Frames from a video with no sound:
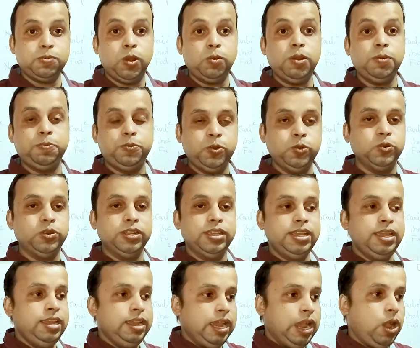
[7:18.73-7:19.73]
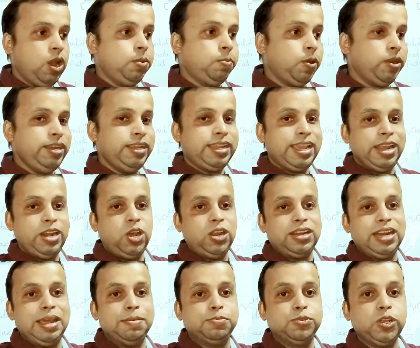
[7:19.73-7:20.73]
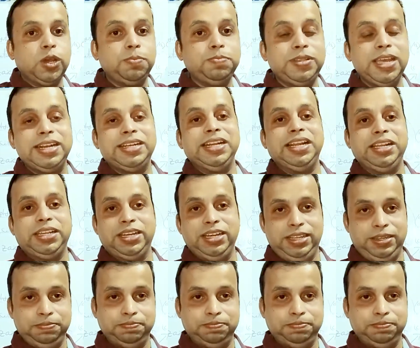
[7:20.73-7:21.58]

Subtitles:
of food. Our body cannot absorb that directly.